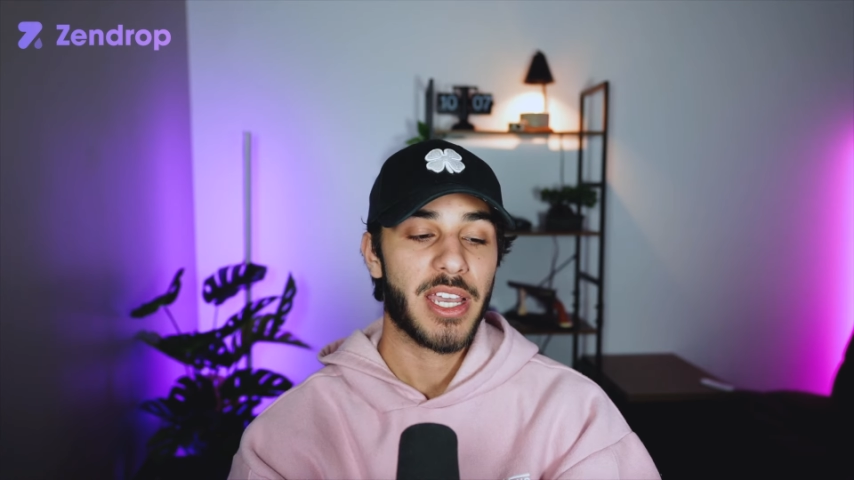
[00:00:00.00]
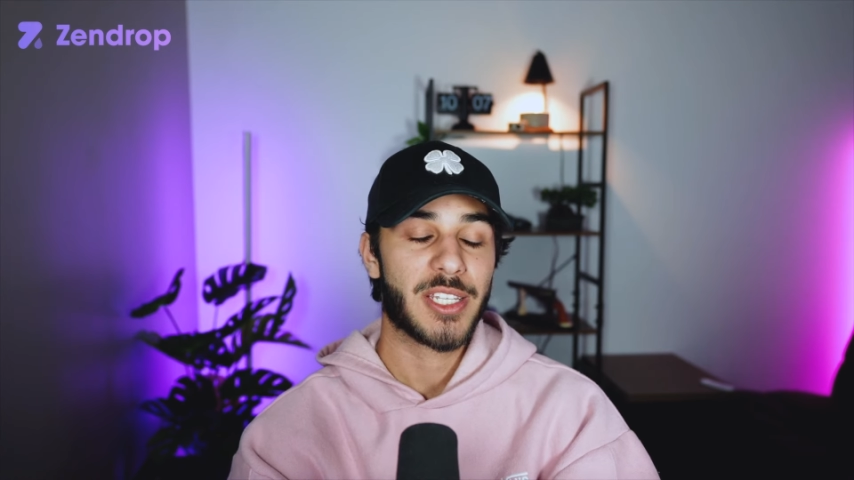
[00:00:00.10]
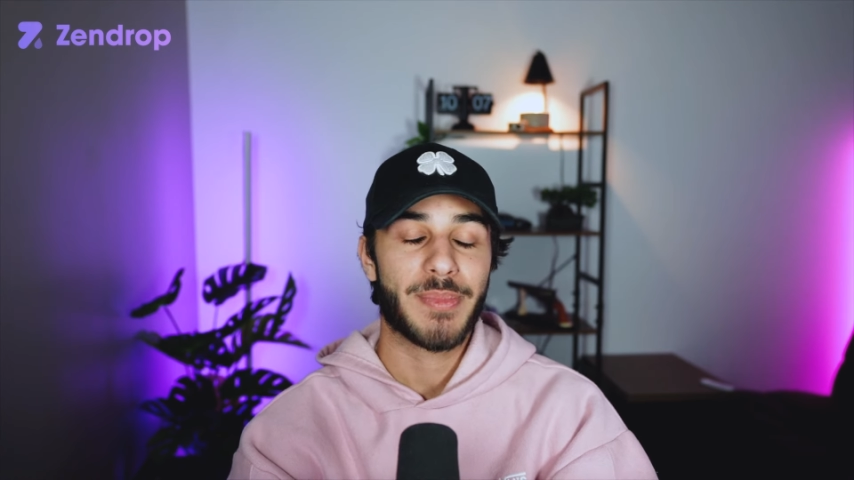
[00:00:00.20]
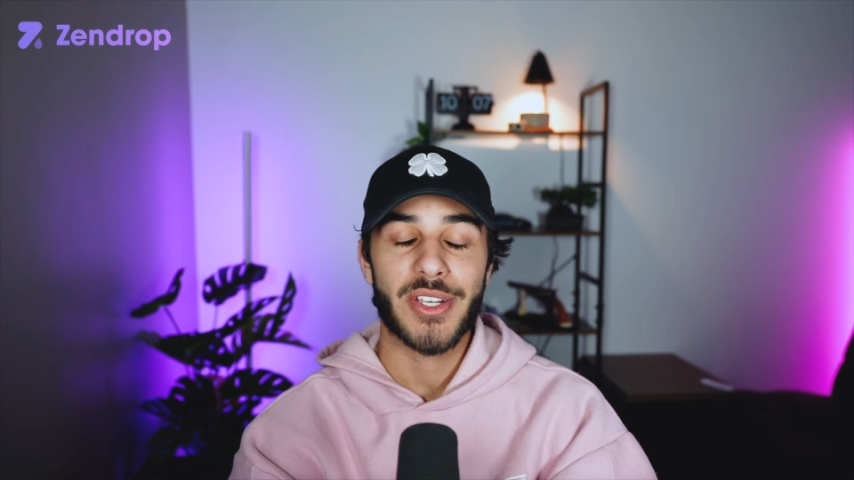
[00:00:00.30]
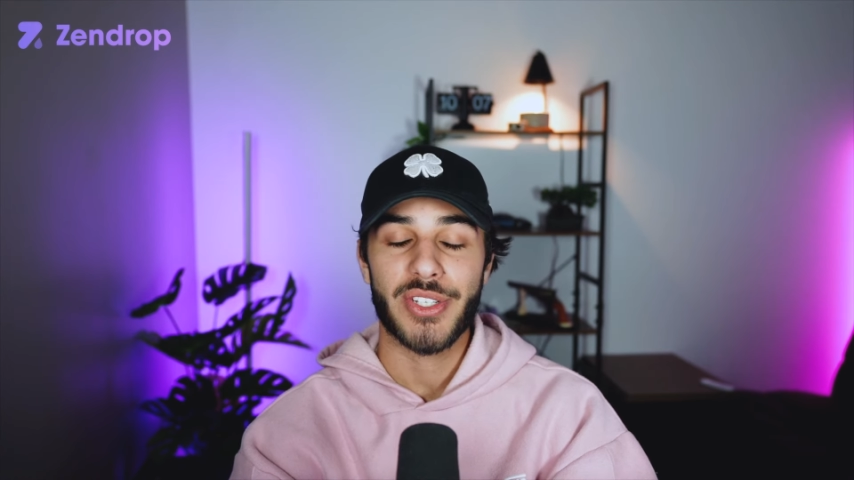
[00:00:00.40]

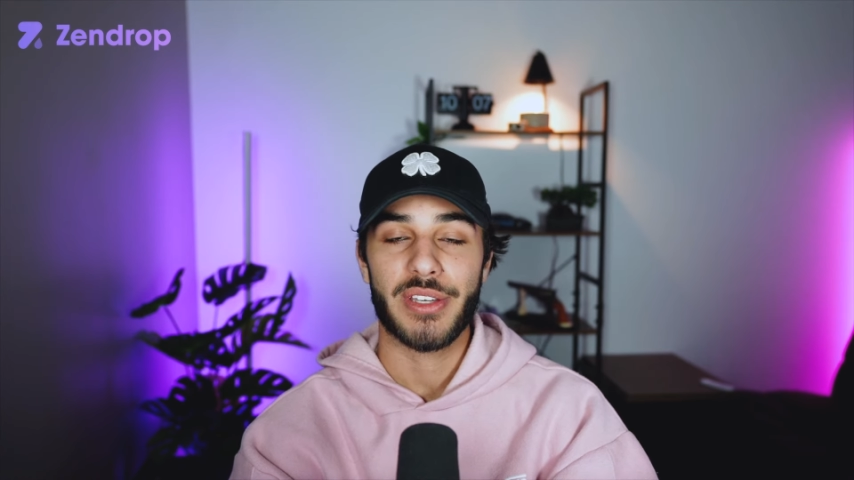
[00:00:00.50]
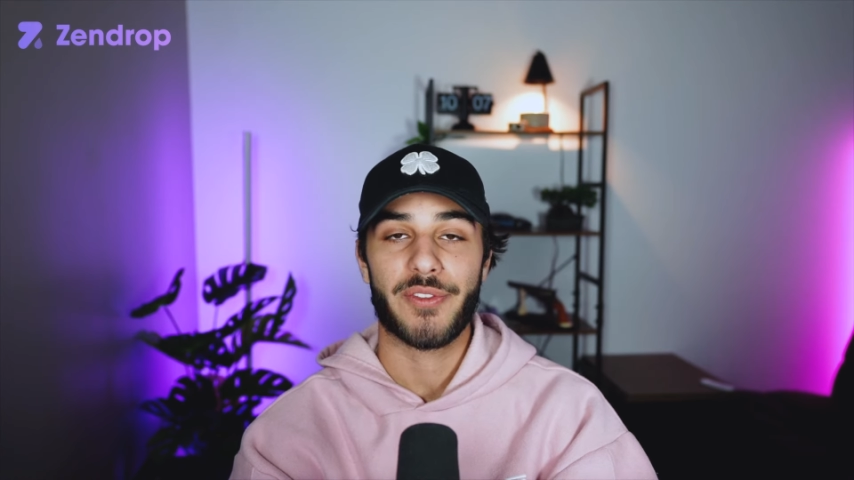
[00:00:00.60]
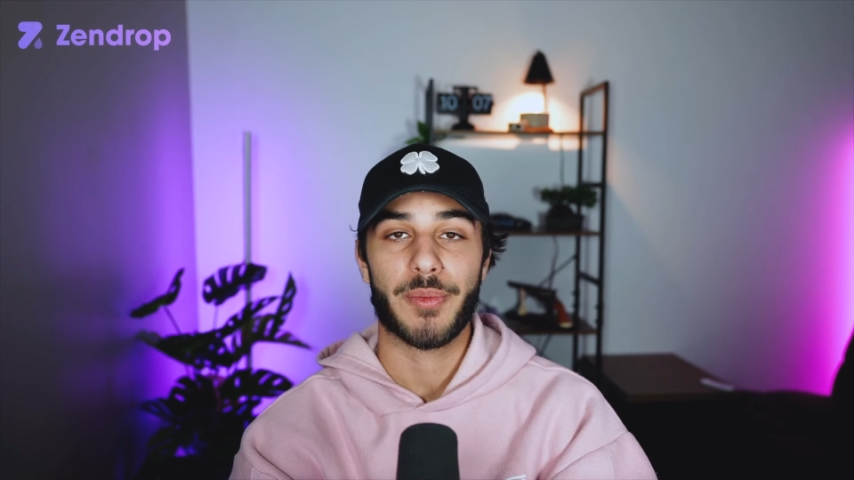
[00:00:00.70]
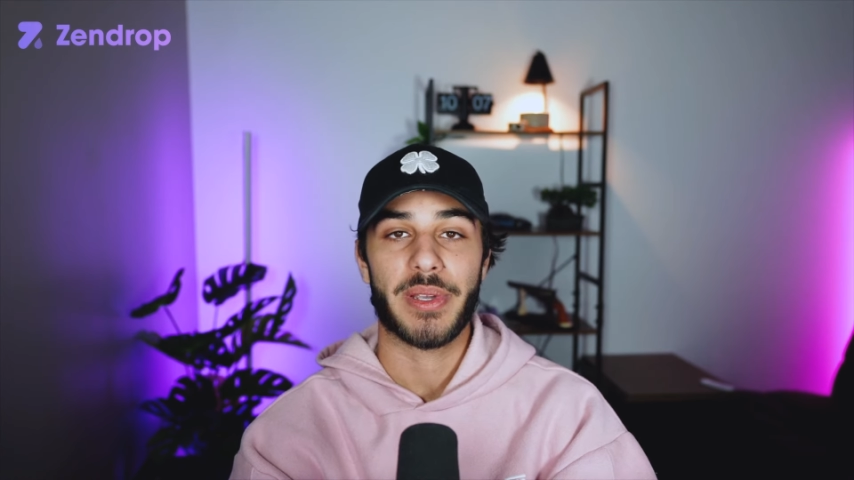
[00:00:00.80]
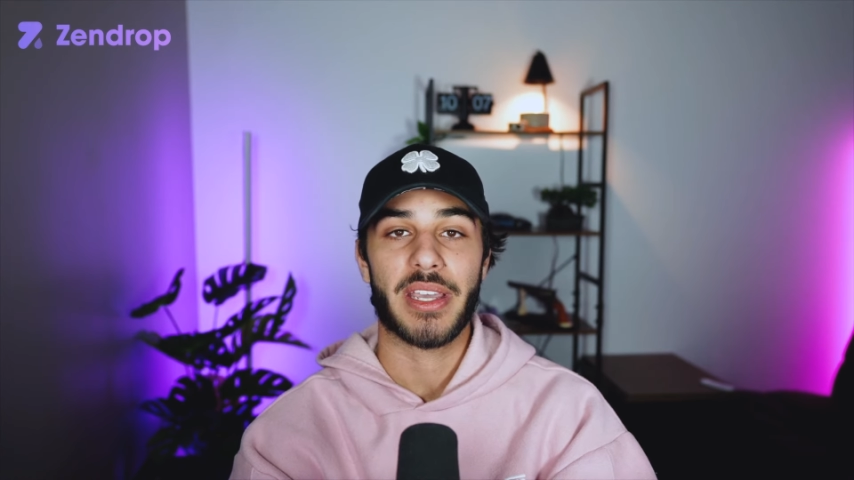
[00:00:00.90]
Especially
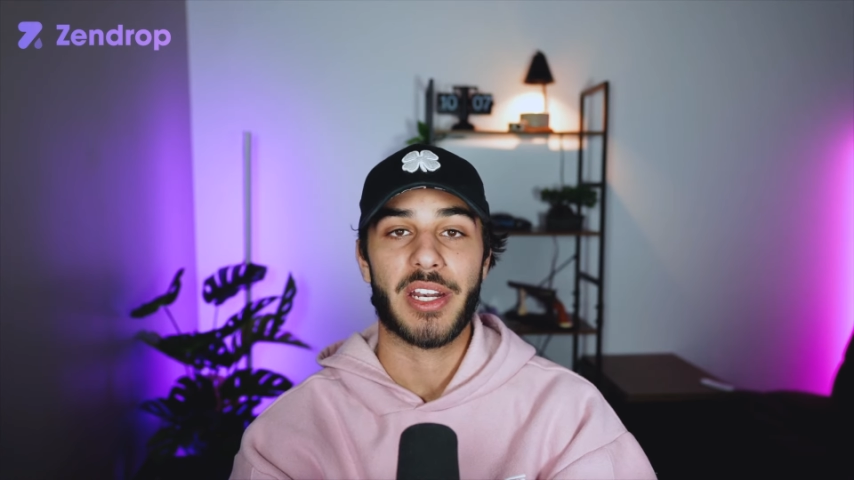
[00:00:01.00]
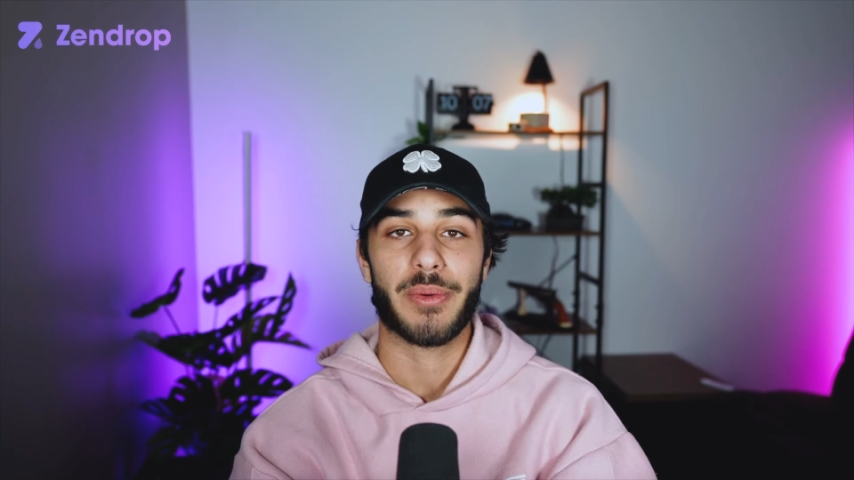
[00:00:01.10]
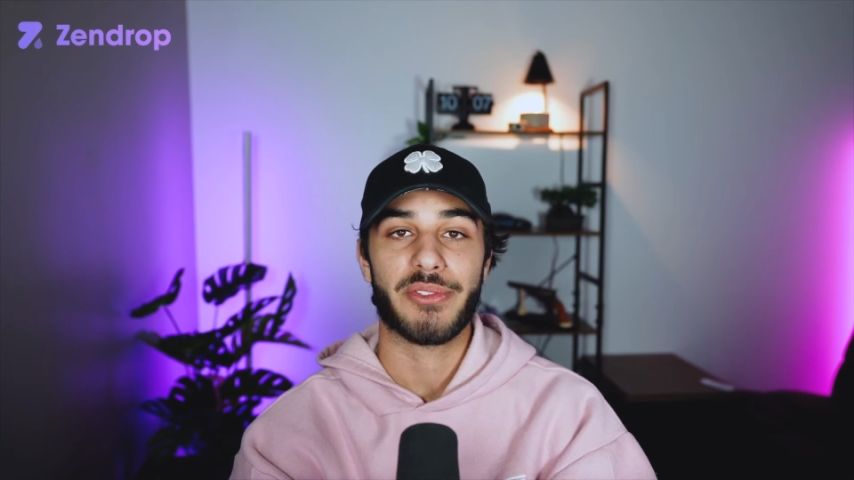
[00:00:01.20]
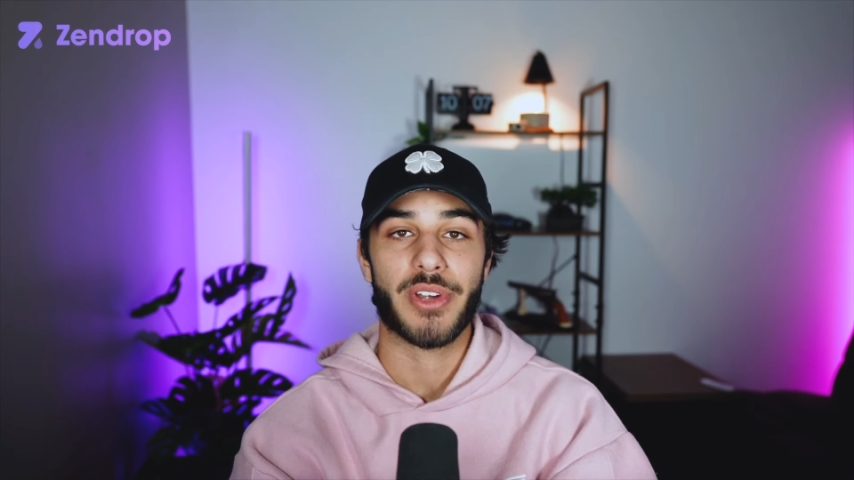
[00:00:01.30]
if you're a beginner with